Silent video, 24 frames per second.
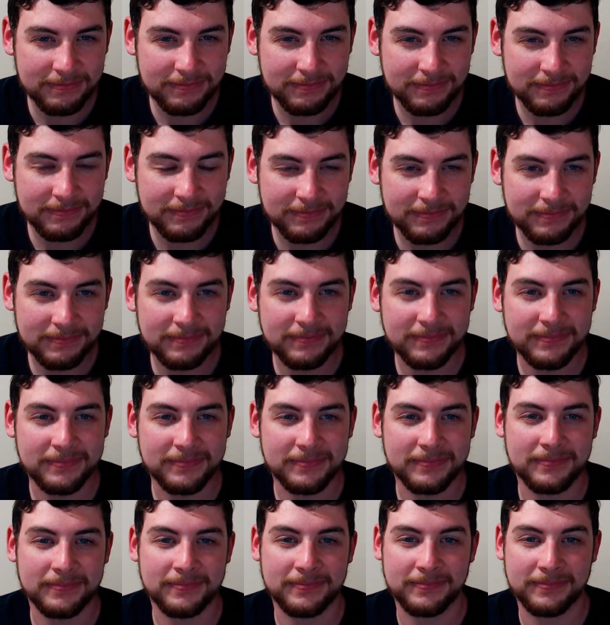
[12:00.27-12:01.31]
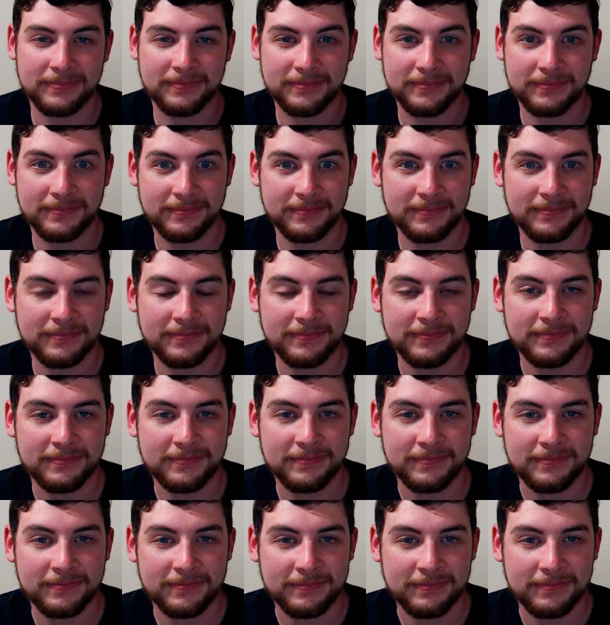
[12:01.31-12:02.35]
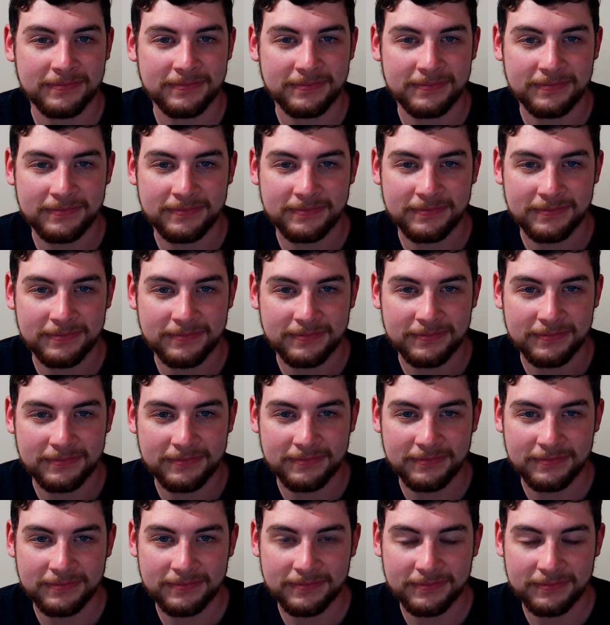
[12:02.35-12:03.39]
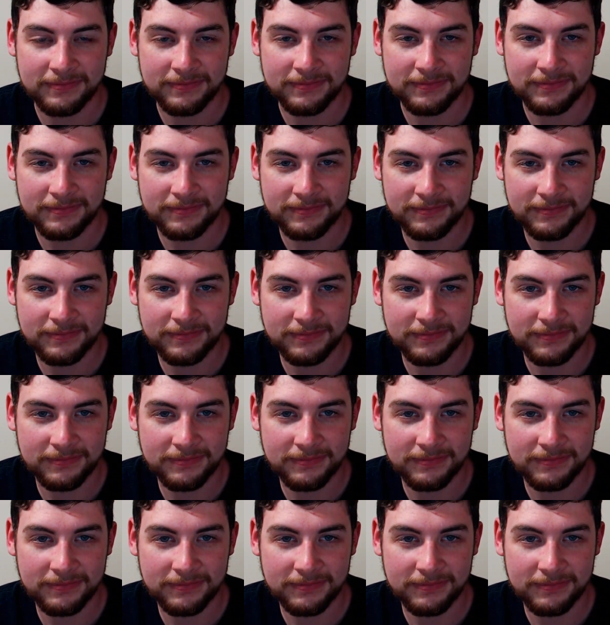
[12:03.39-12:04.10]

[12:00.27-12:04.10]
[no speech]